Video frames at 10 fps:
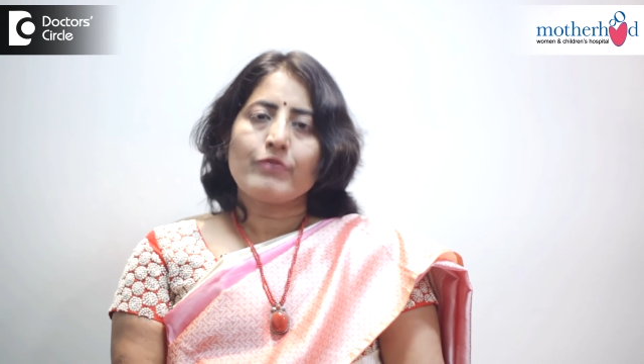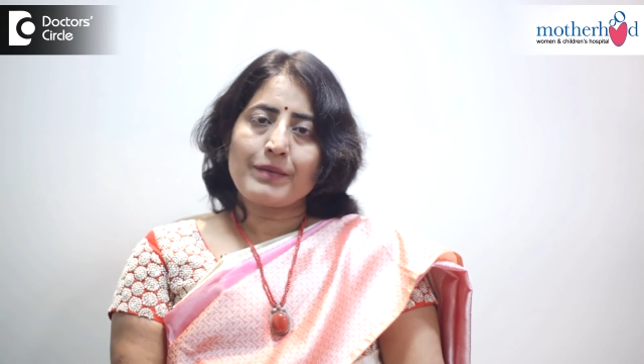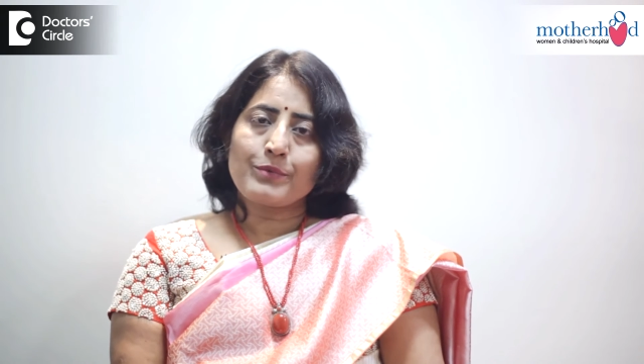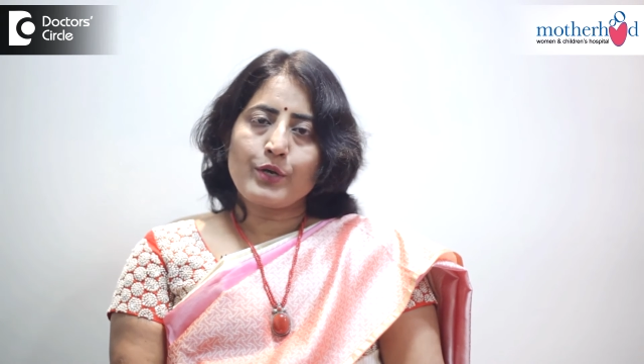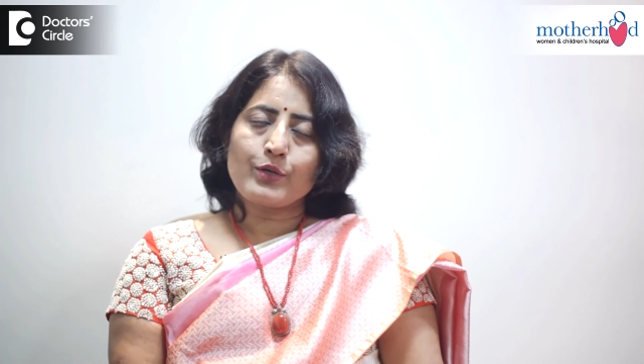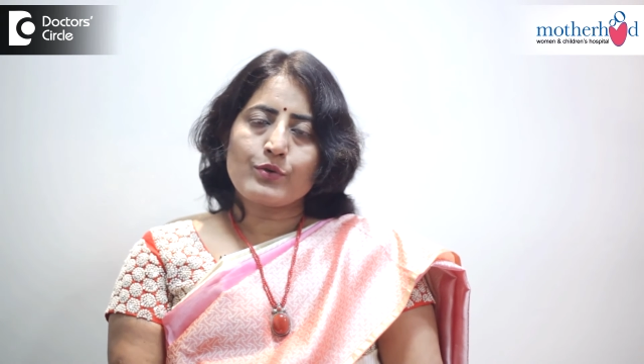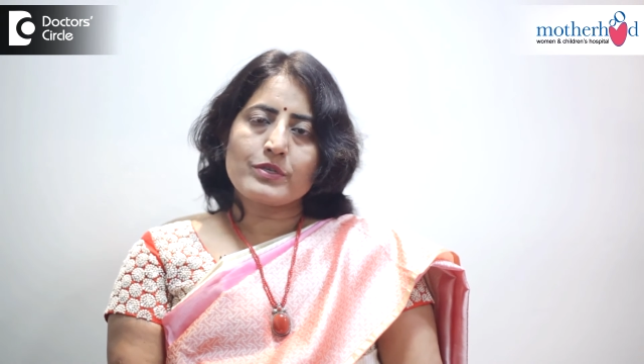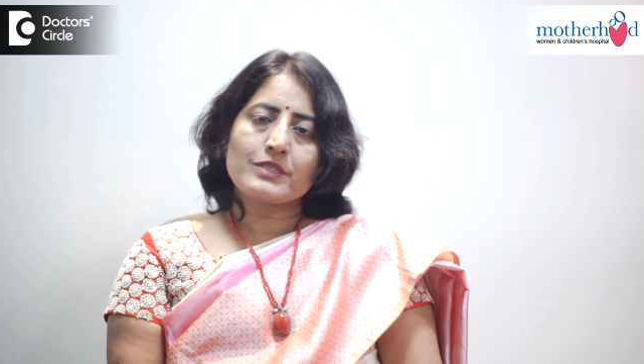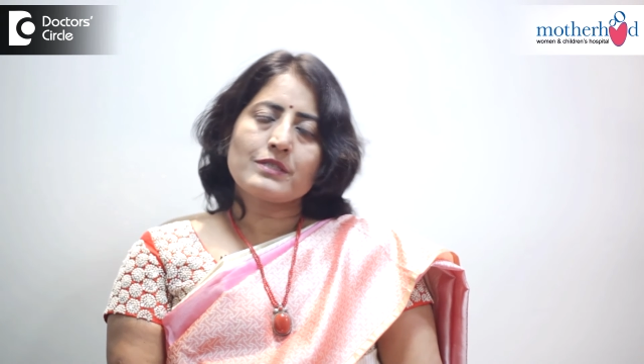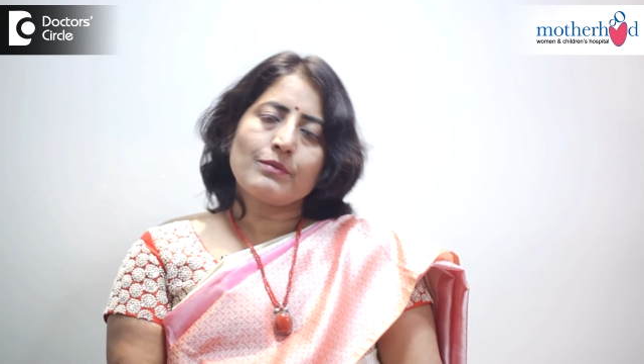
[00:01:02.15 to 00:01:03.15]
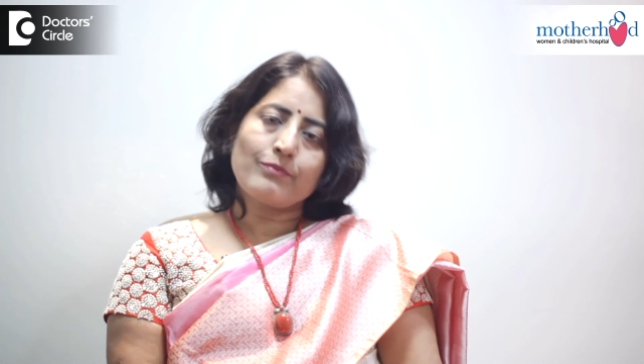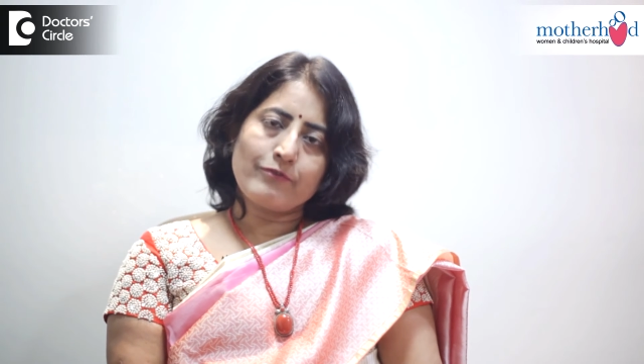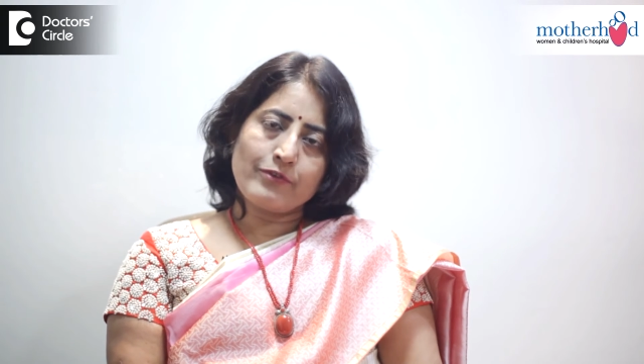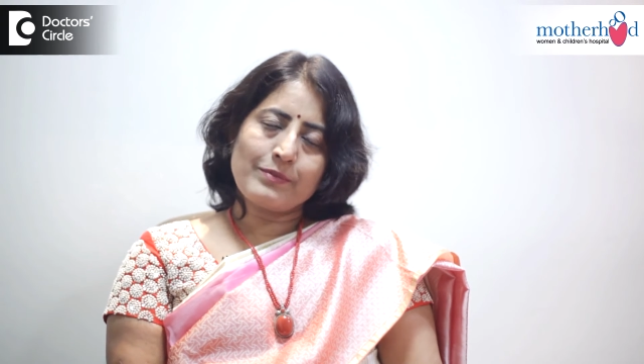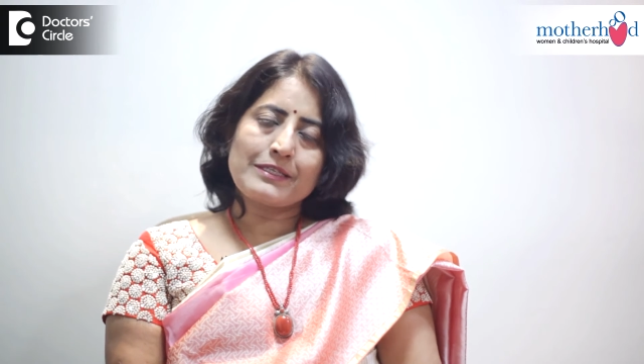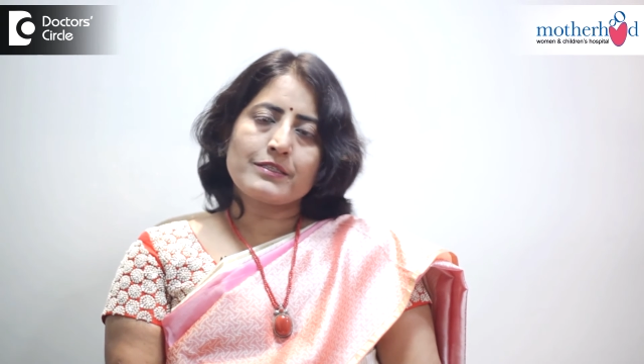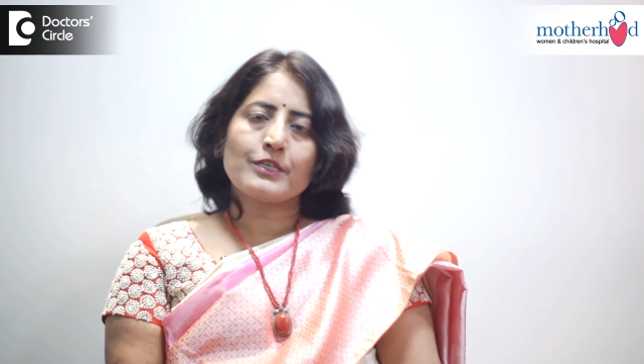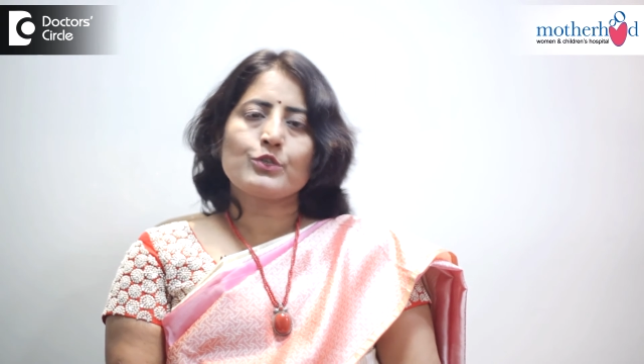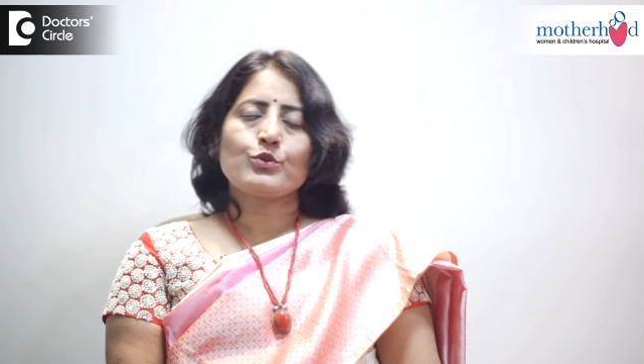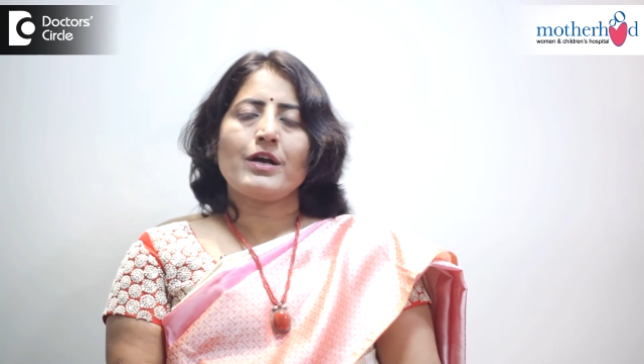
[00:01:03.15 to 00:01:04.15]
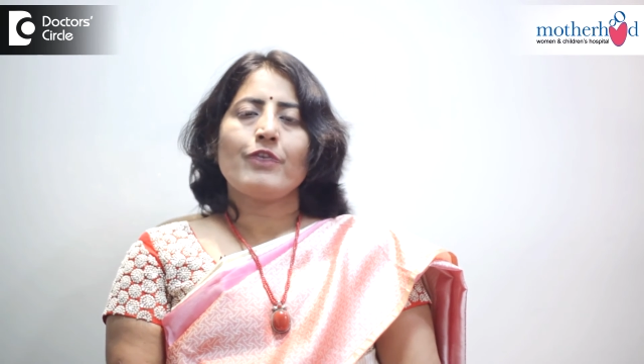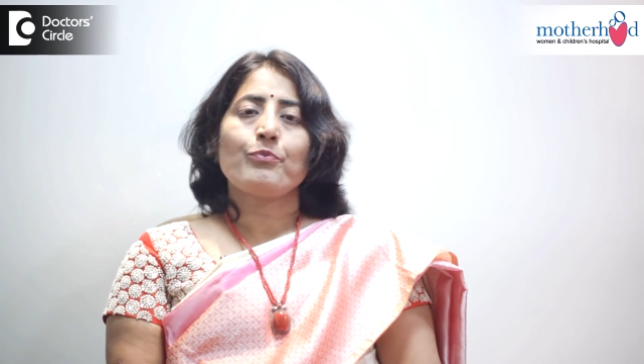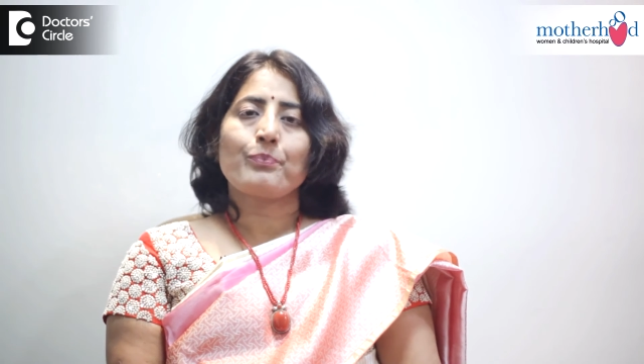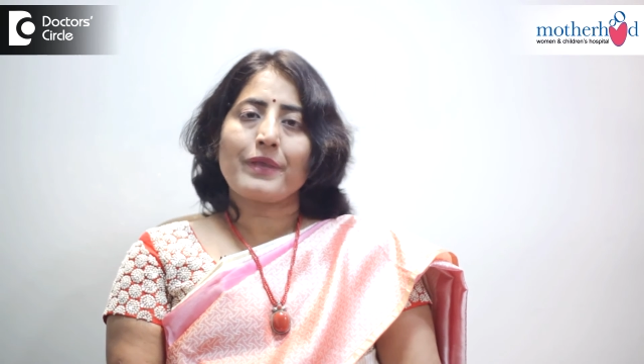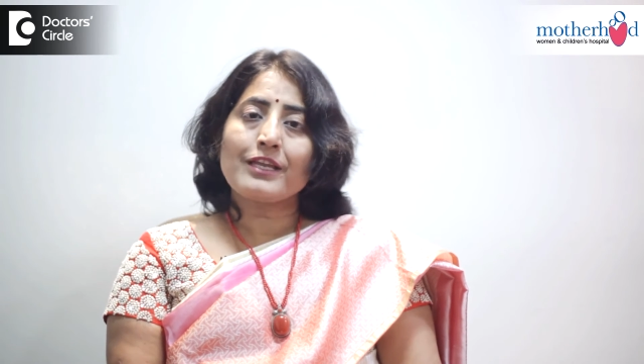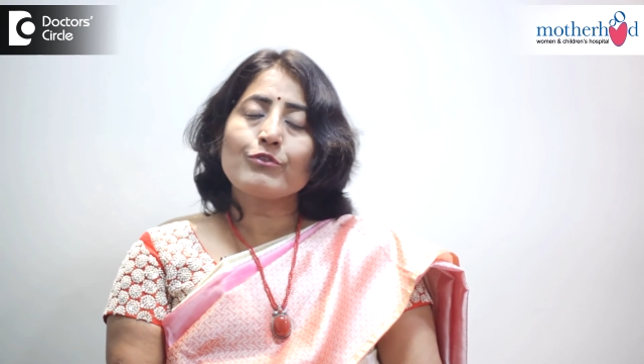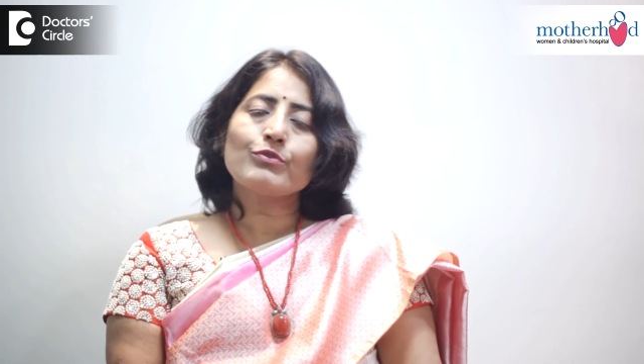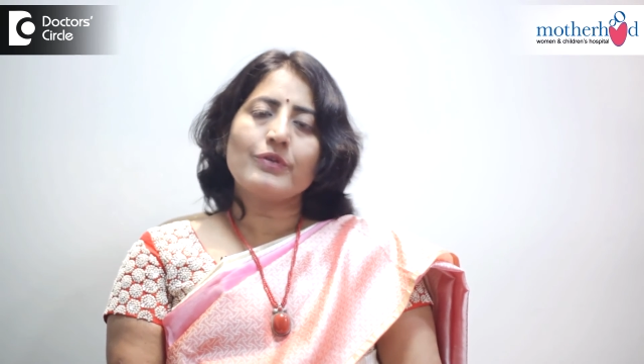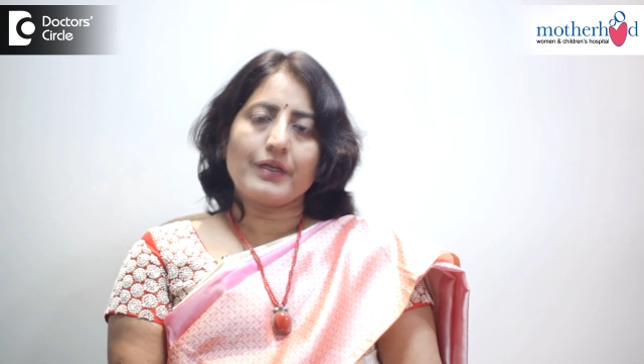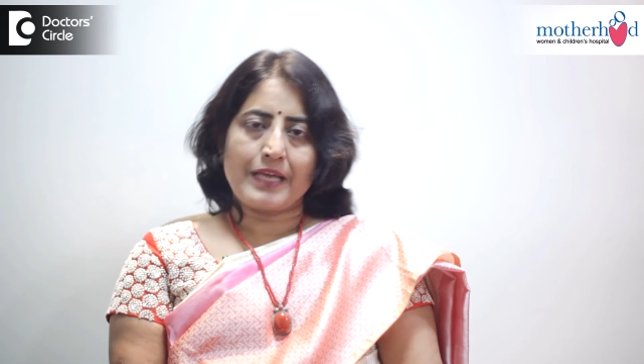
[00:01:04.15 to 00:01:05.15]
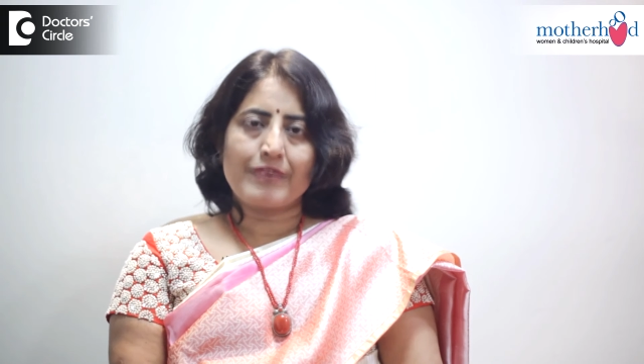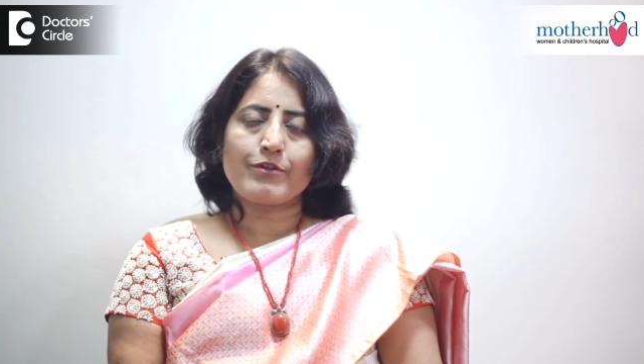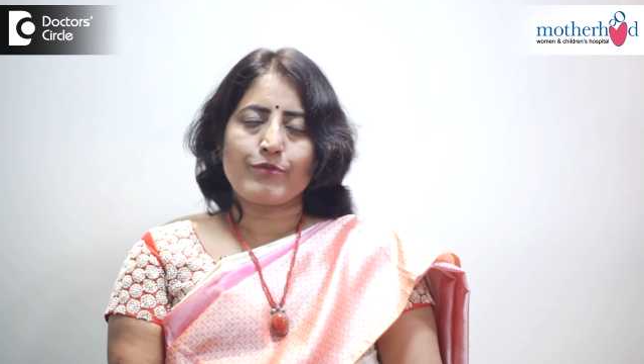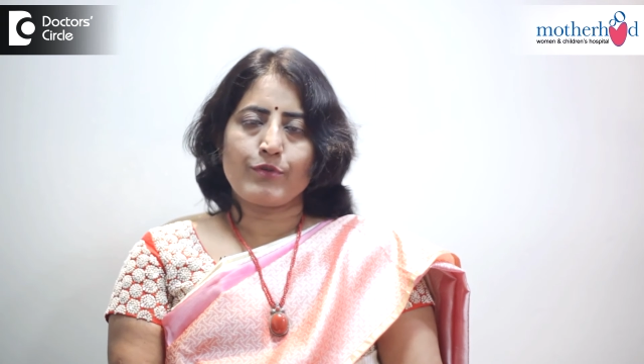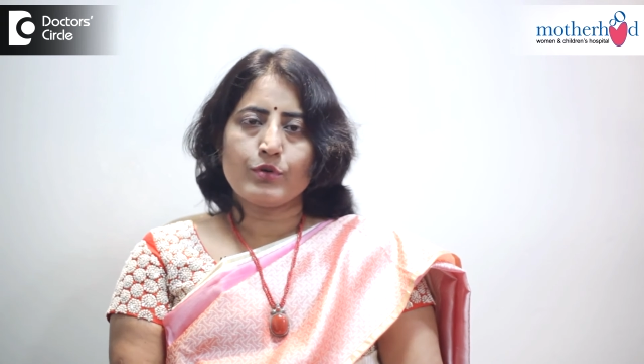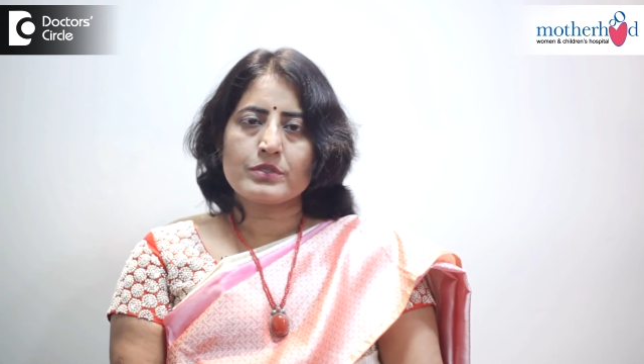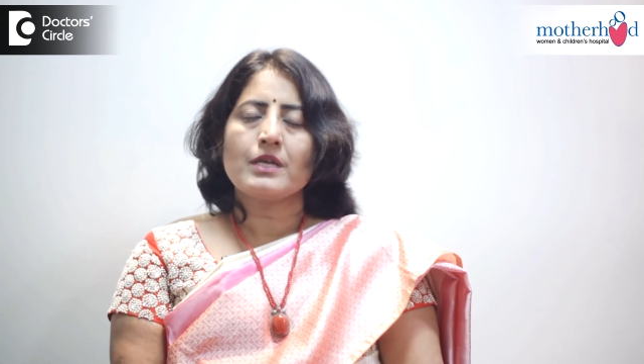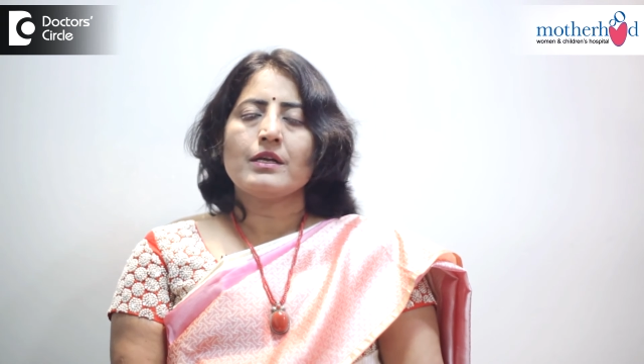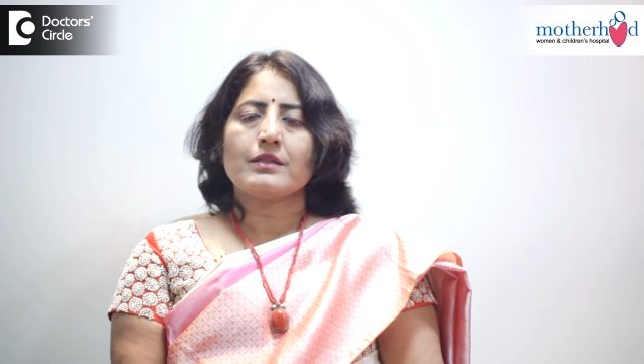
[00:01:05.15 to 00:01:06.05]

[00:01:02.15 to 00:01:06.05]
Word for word: Fibroid uterus, women tend to have painful and heavy flows,